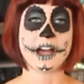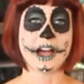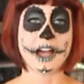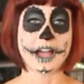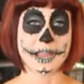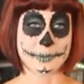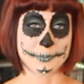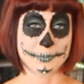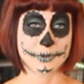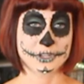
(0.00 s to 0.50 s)

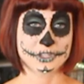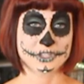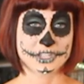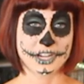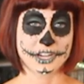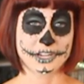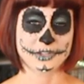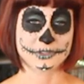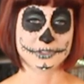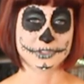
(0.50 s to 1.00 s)
I
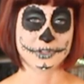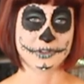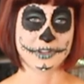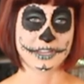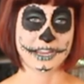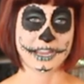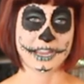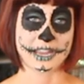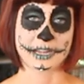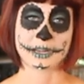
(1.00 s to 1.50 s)
appreciate you
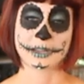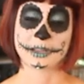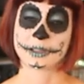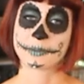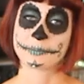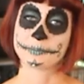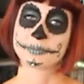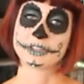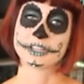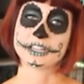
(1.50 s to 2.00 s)
tuning in.
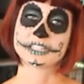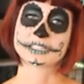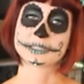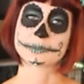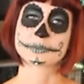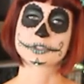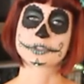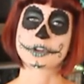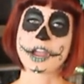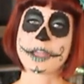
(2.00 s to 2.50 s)
Please
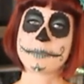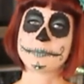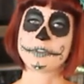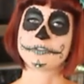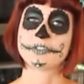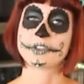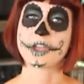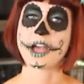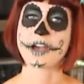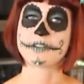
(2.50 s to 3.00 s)
subscribe
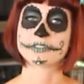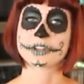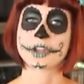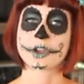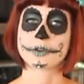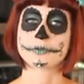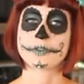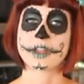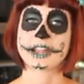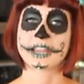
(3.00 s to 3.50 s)
if you haven't
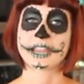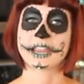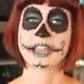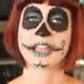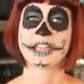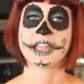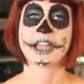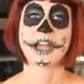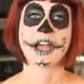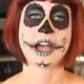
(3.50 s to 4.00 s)
already.
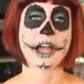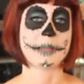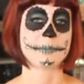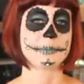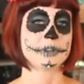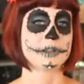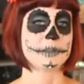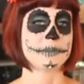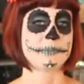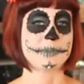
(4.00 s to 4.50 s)
I'm
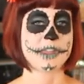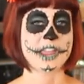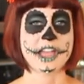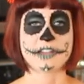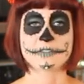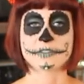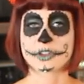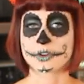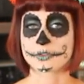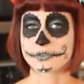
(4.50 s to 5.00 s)
going to be
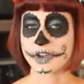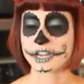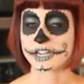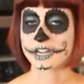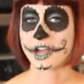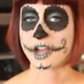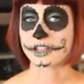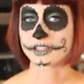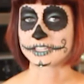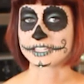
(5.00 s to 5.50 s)
having great
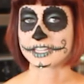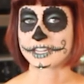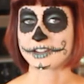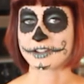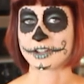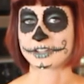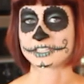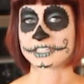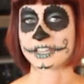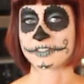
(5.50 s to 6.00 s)
holiday
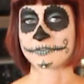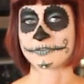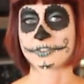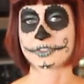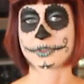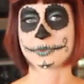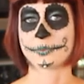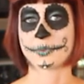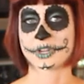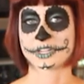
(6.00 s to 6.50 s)
content for
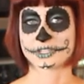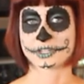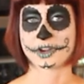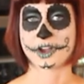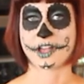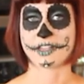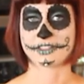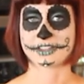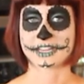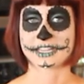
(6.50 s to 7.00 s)
the winter
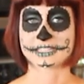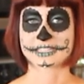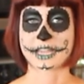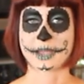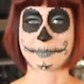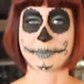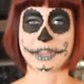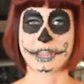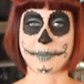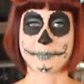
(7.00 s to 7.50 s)
holidays
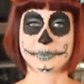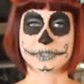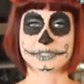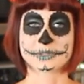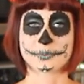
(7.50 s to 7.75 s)
coming up as